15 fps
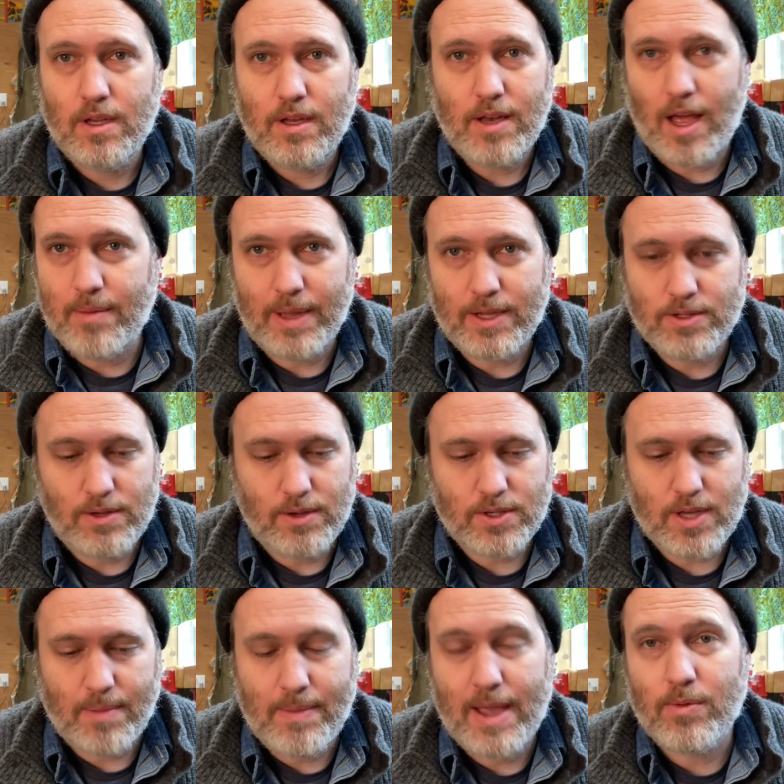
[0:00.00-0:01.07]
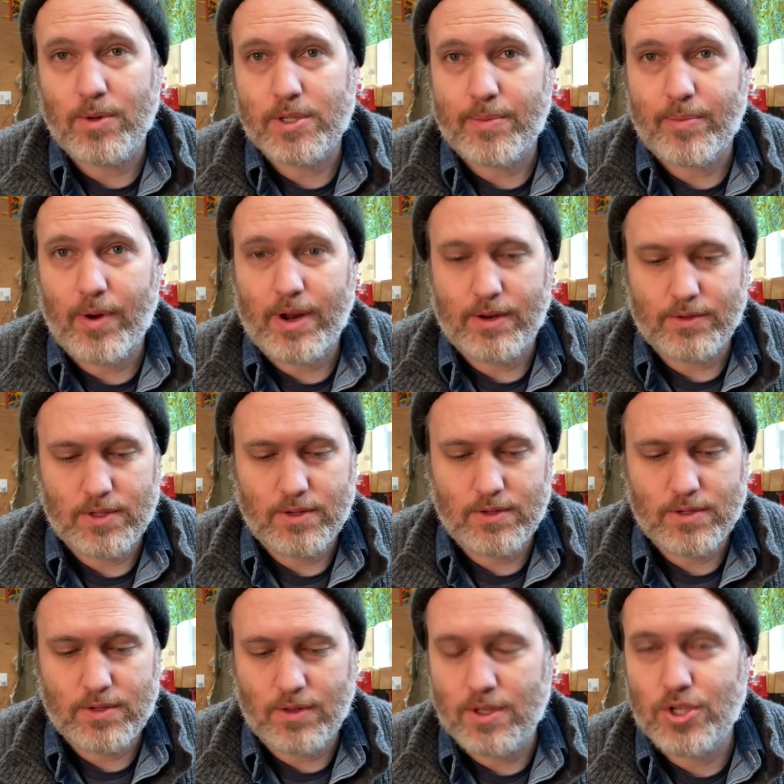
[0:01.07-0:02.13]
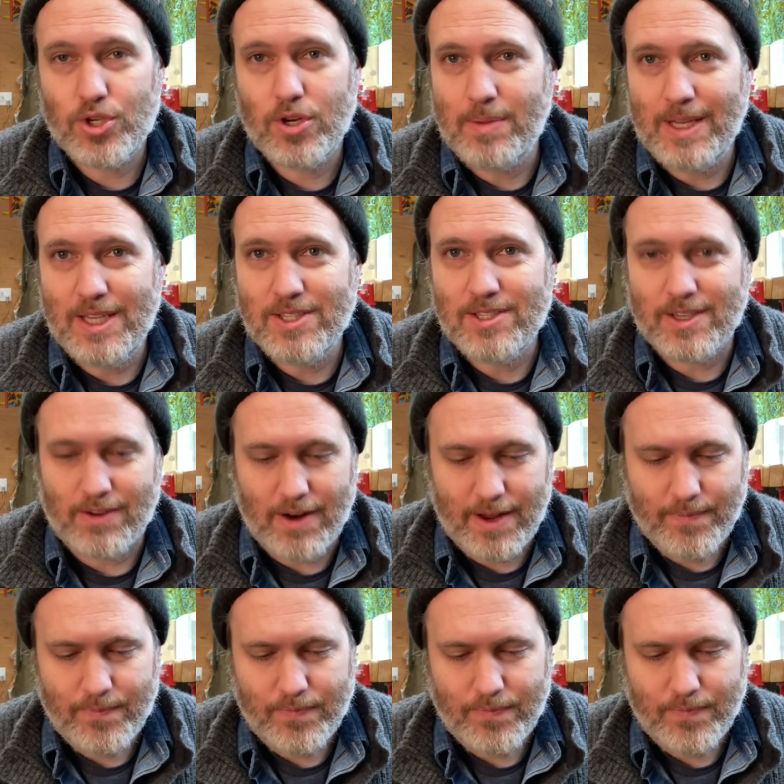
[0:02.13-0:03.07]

non-banjo ukes I made were sopranos. So this should have been easy, right?